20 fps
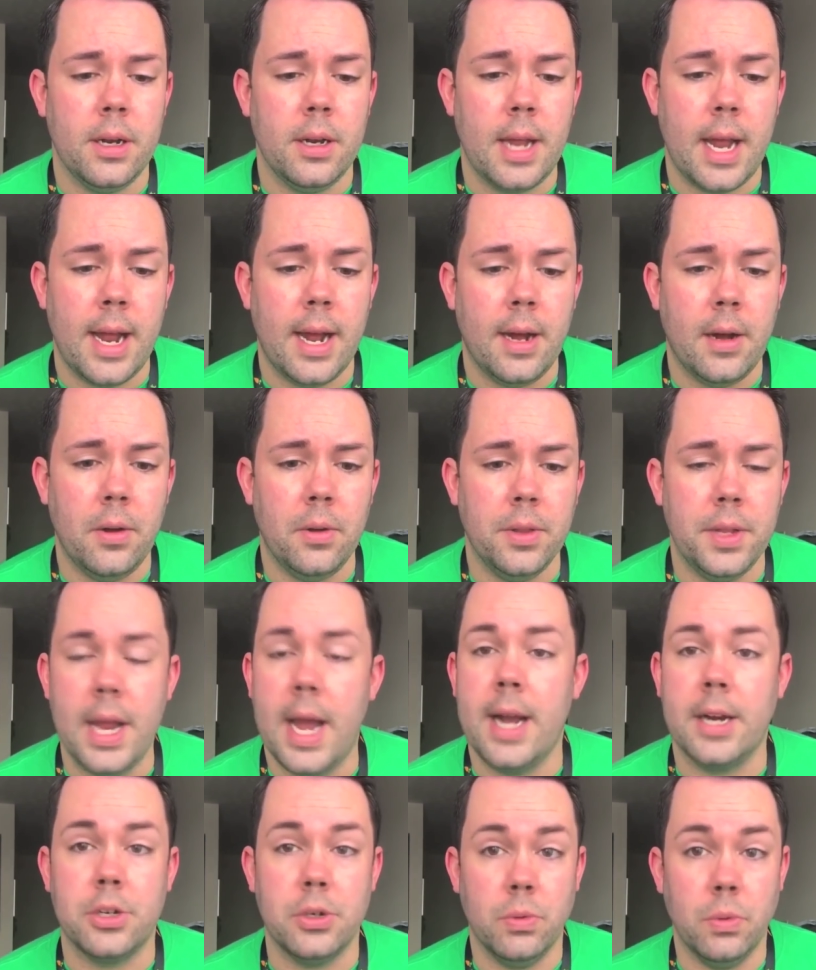how the
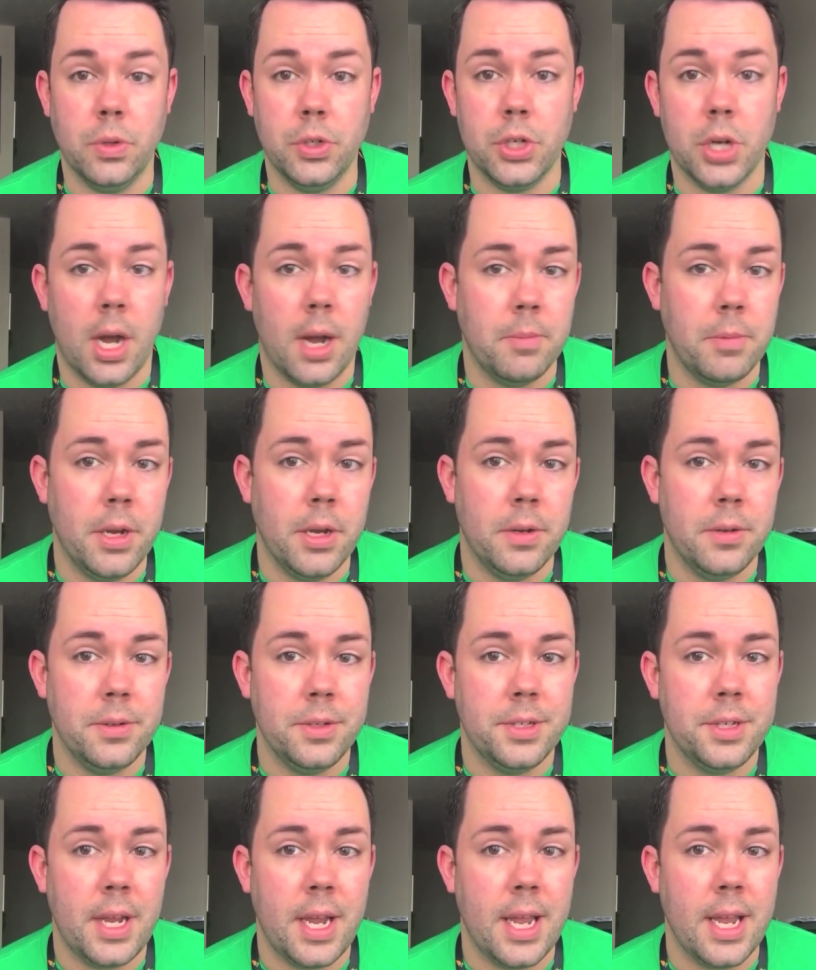actual job
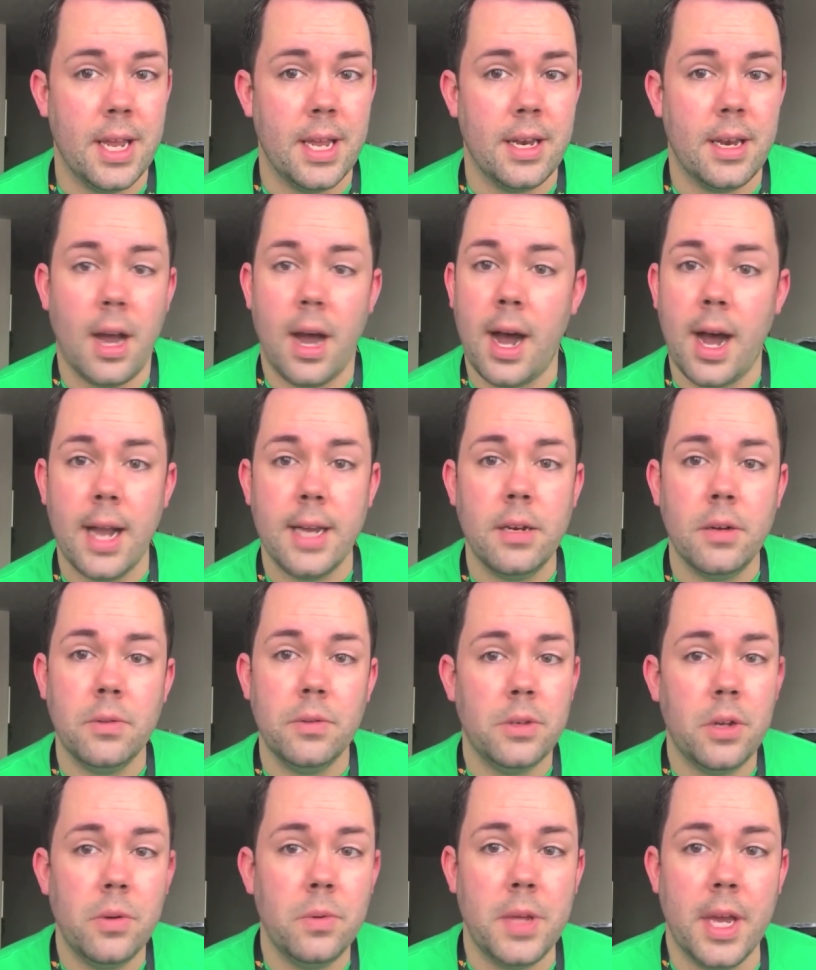goes, and I
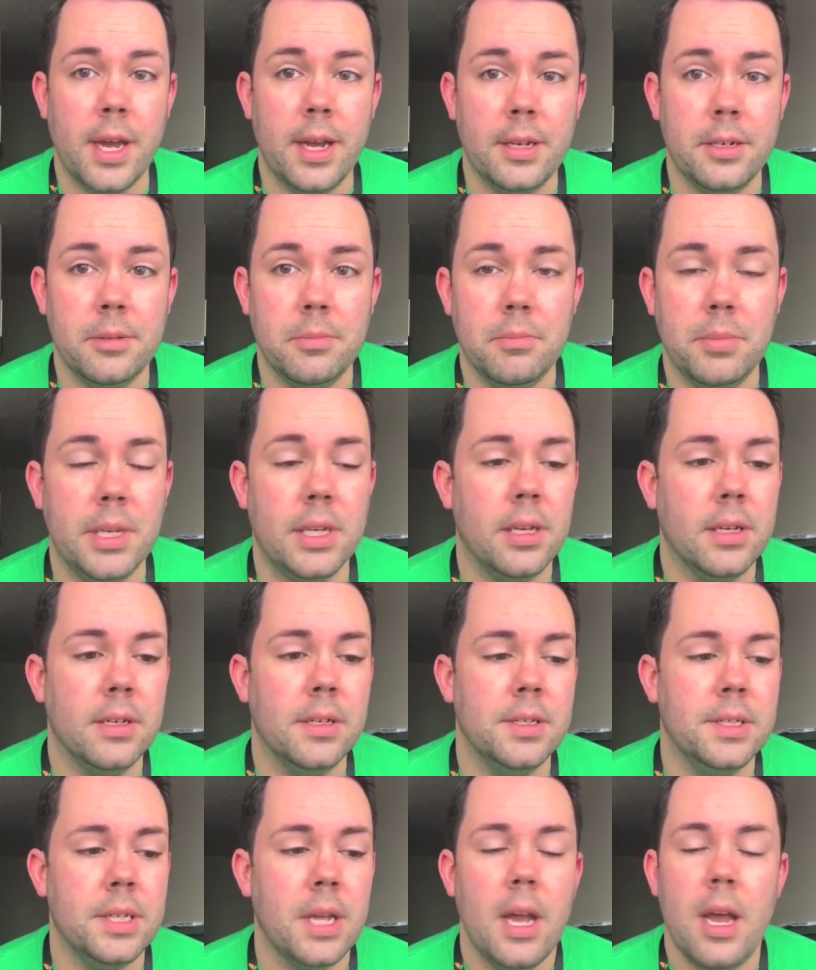don't know yet
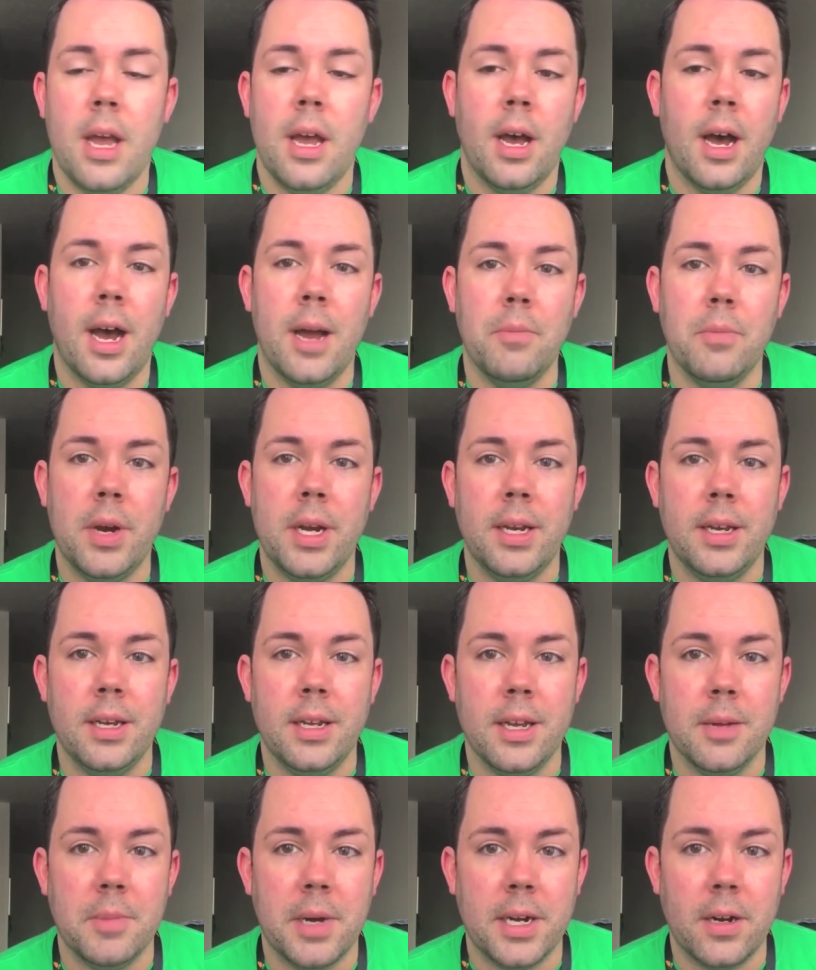because I'm waiting to
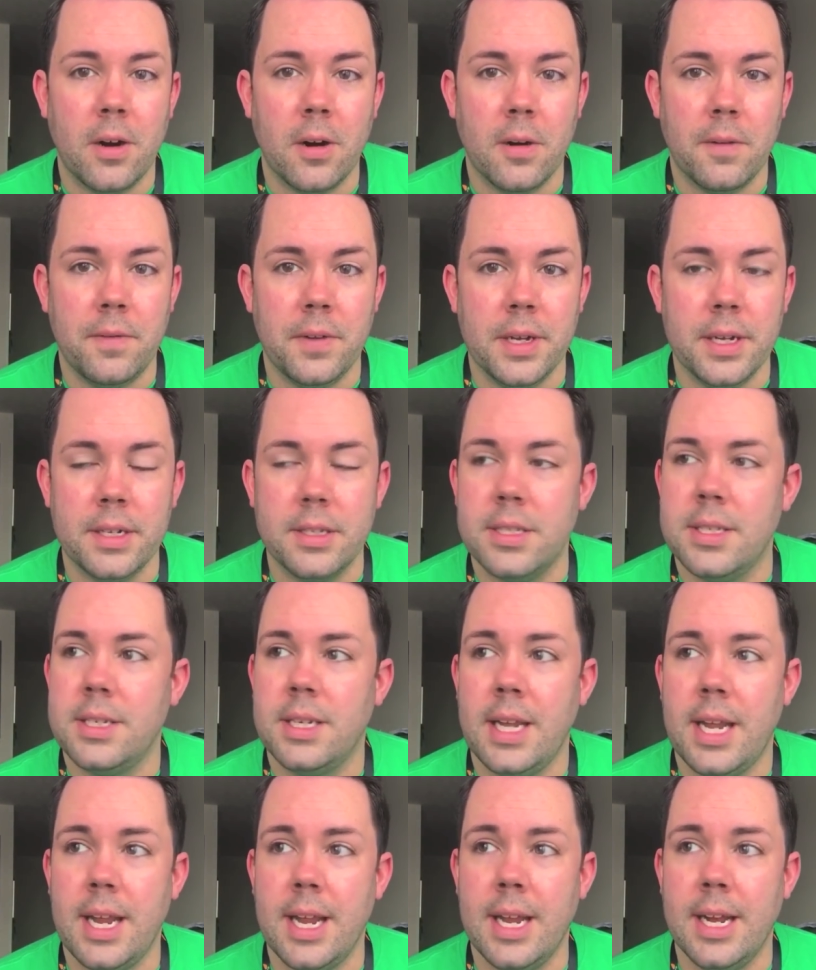get my car fixed
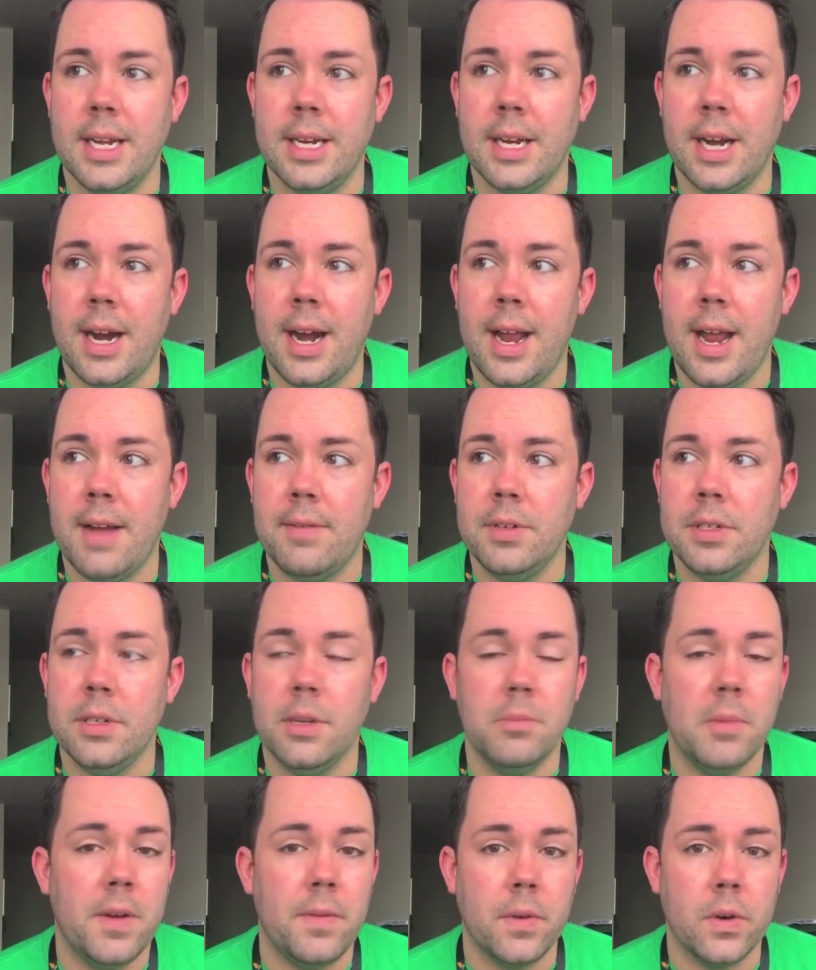and I haven't
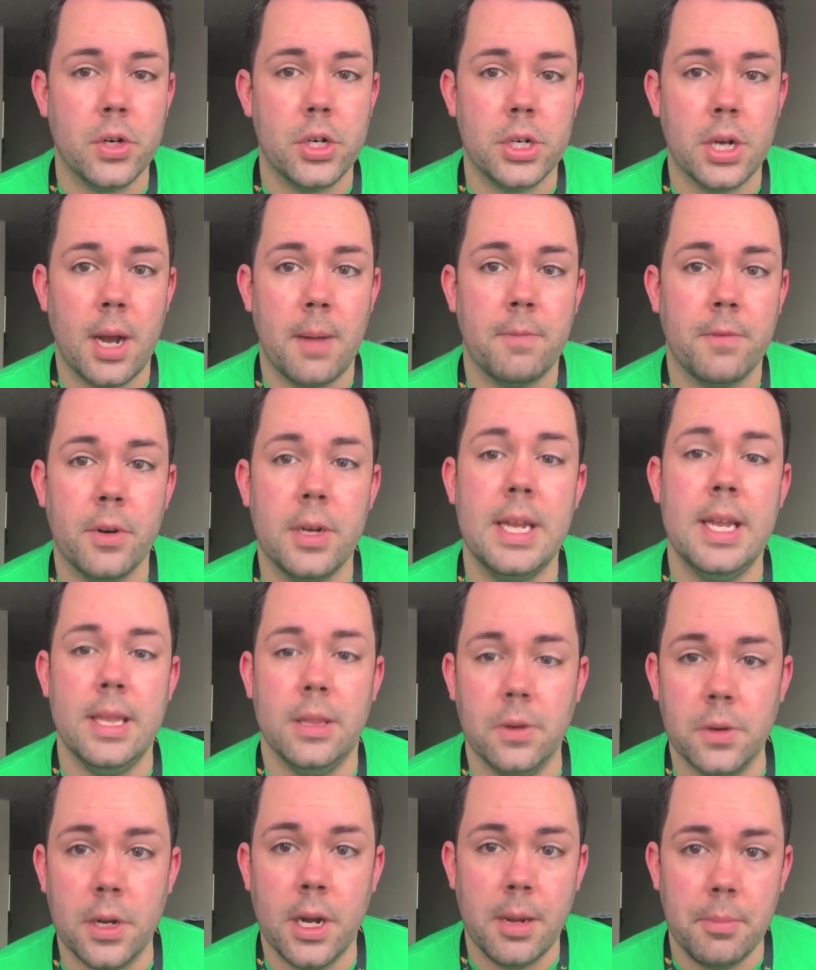done my first shop for
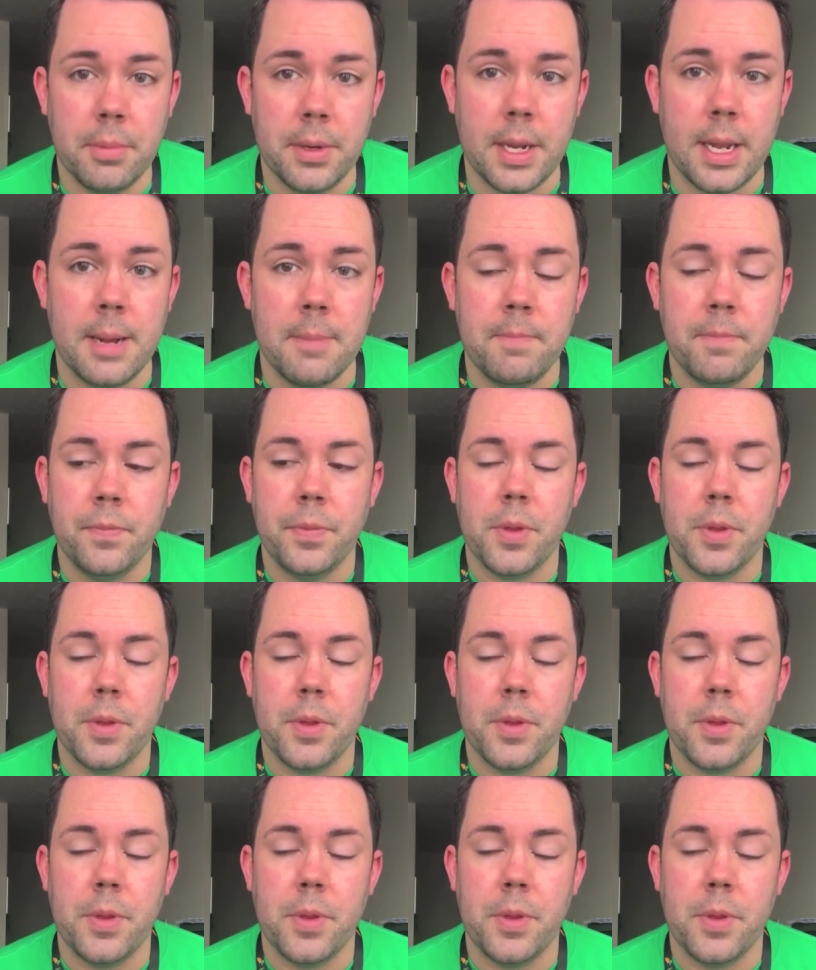either company.